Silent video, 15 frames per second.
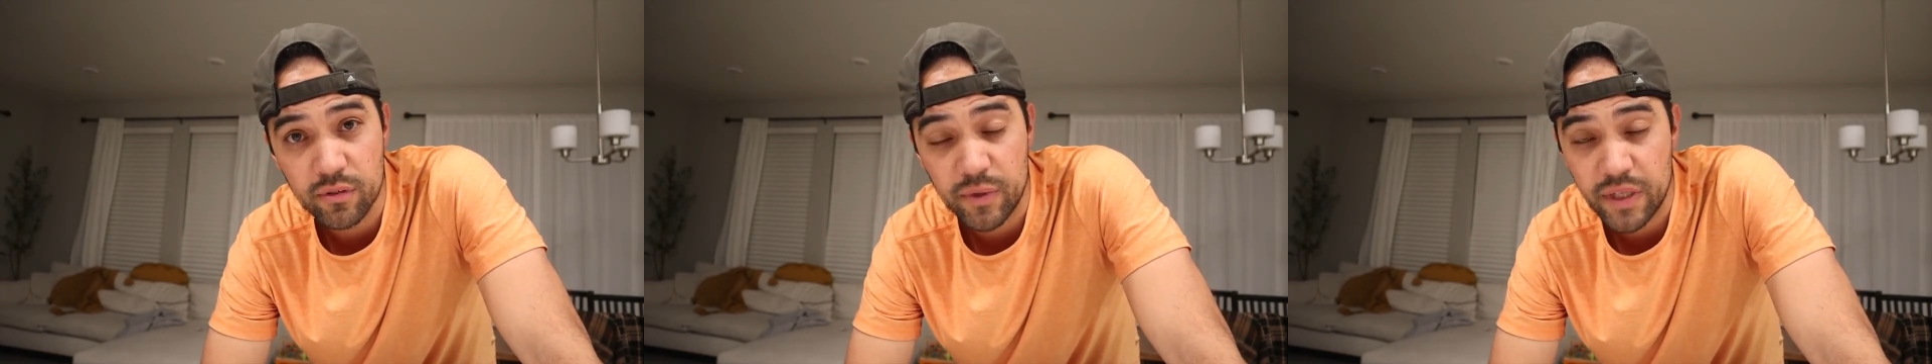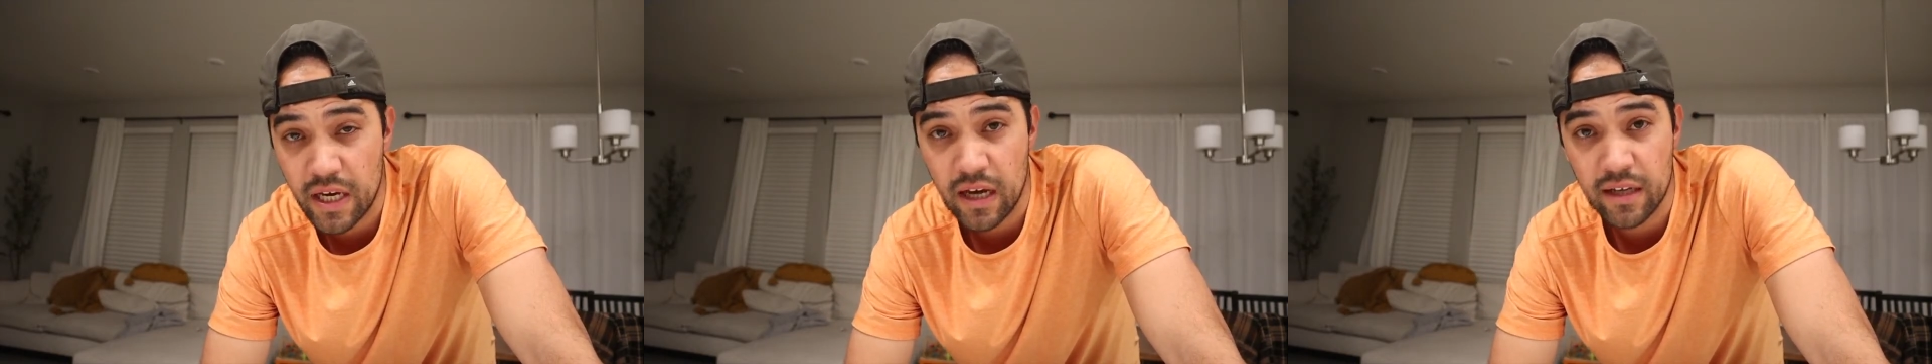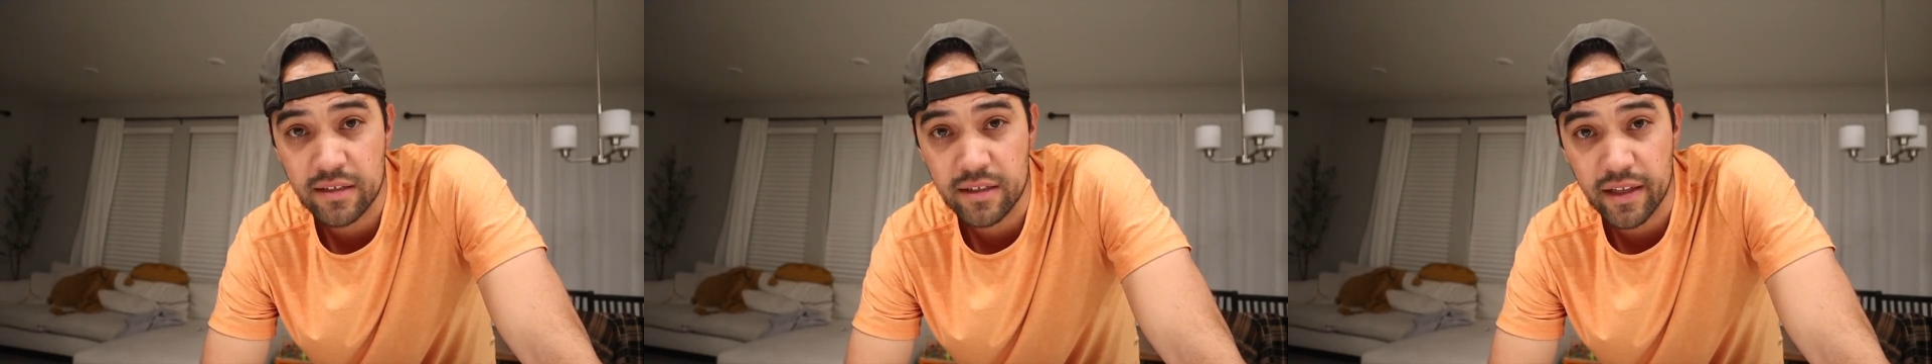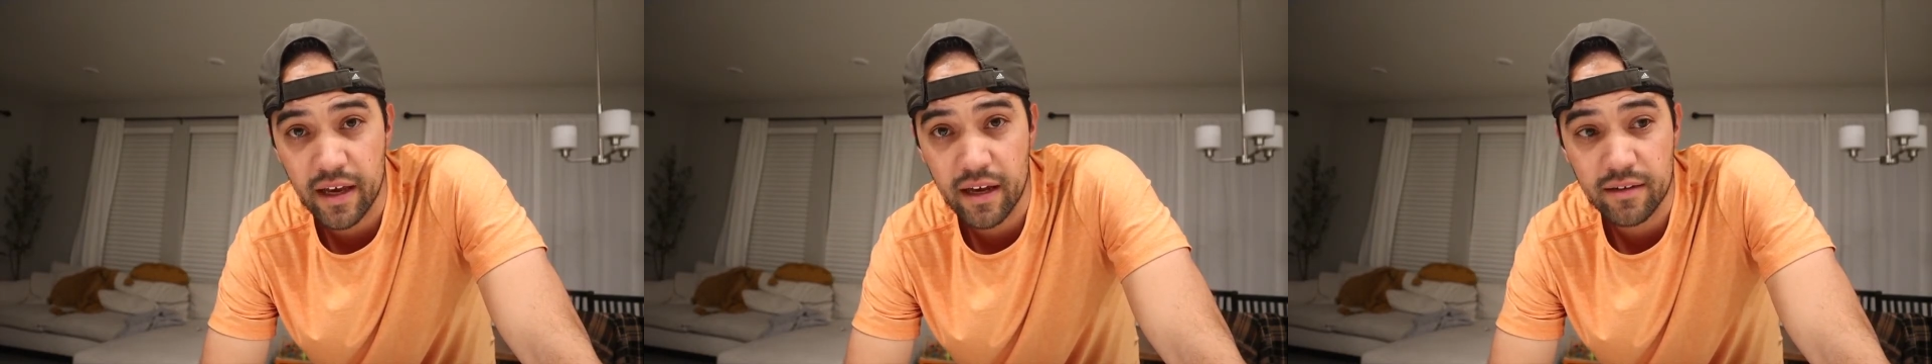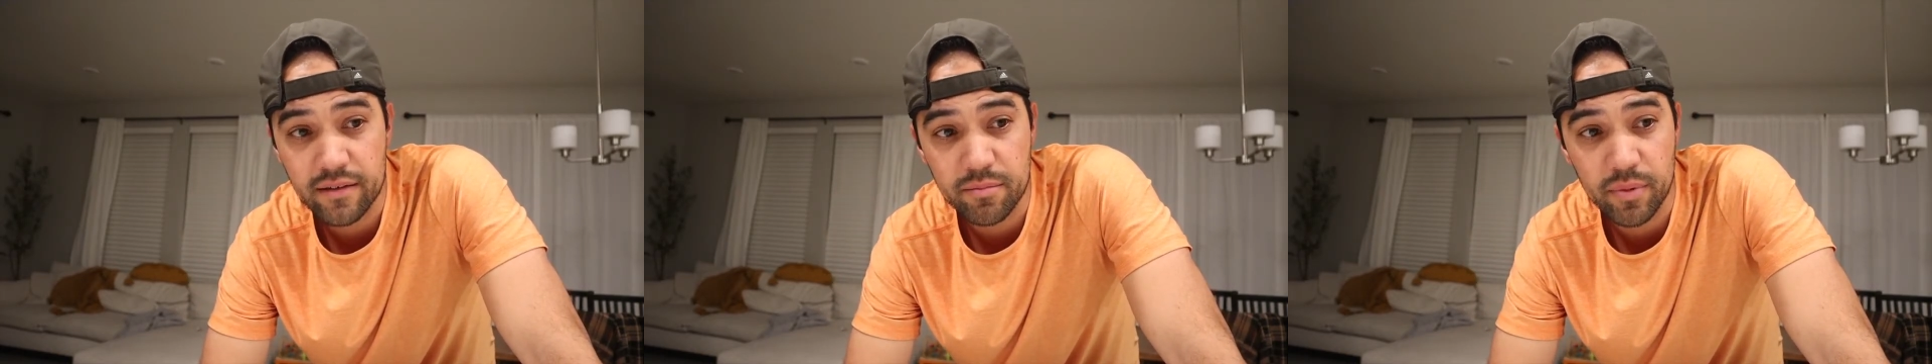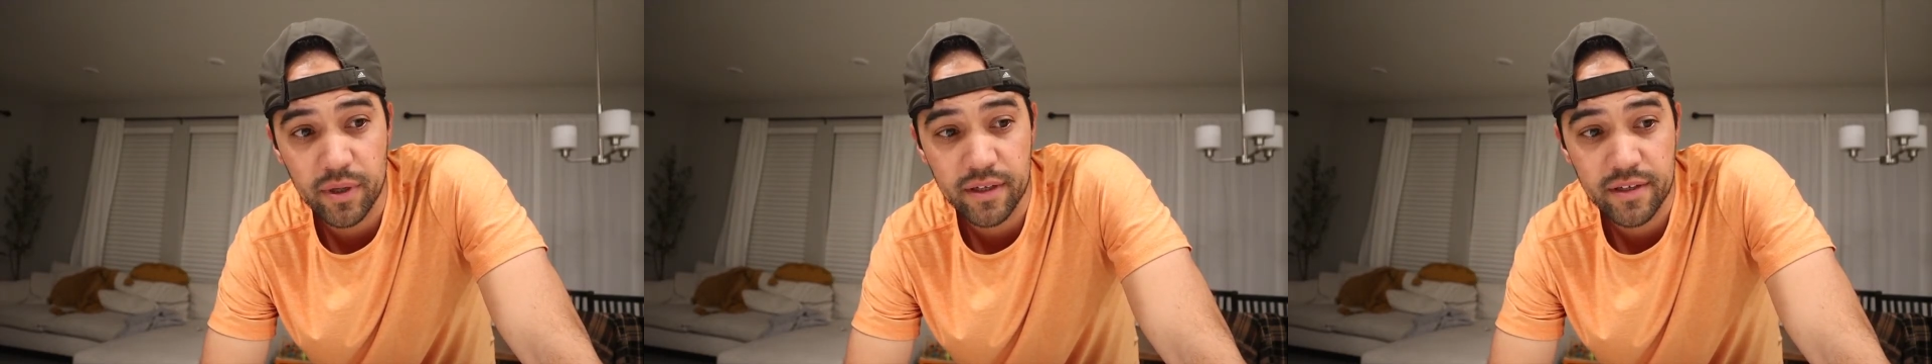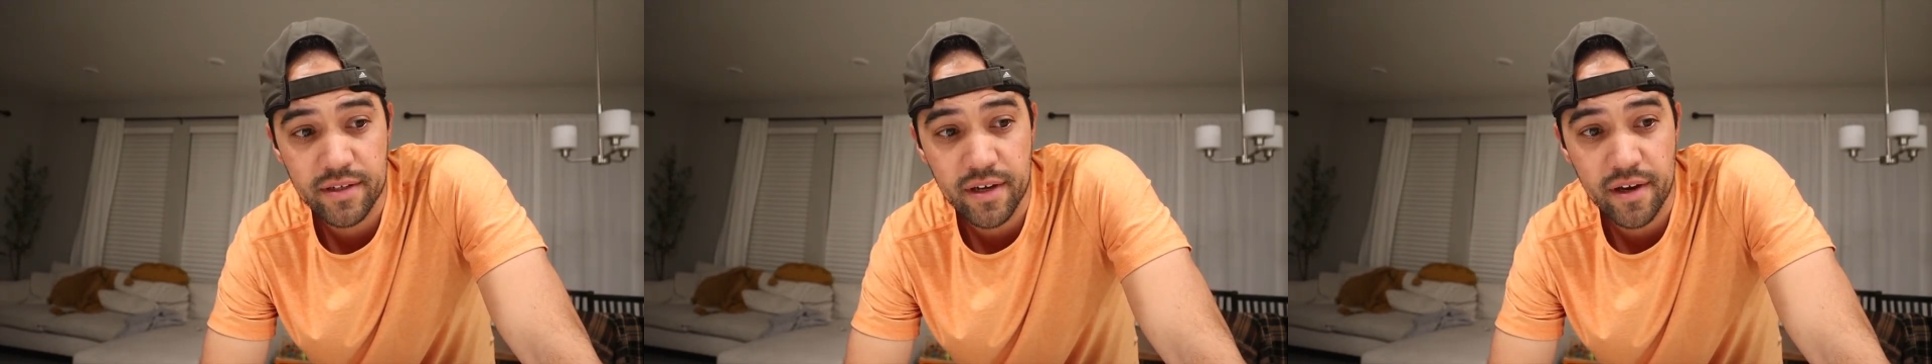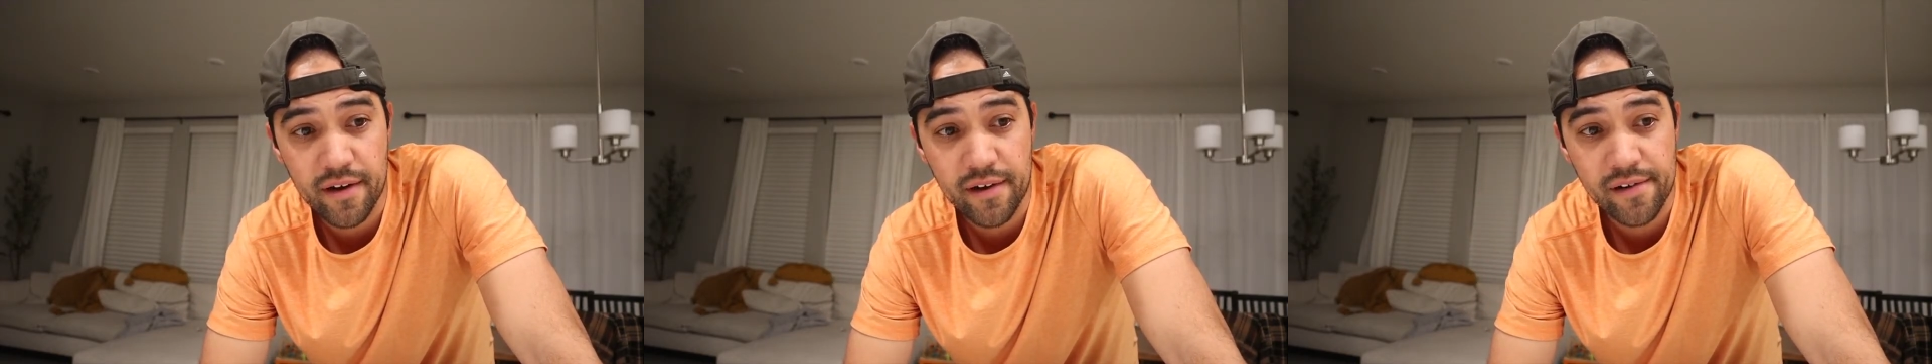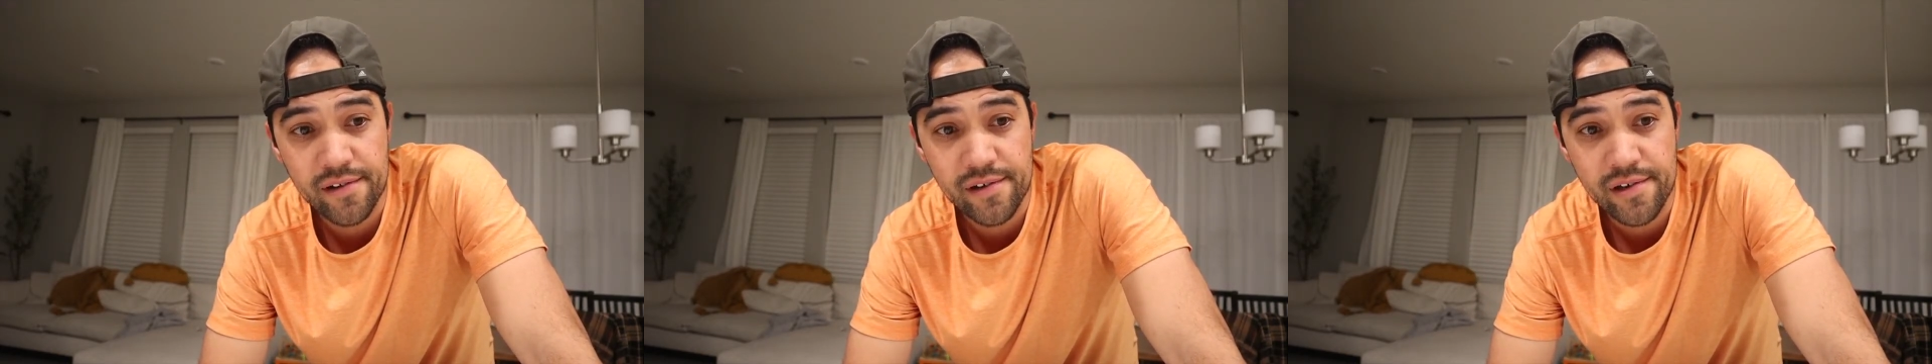and we got to that. But uh,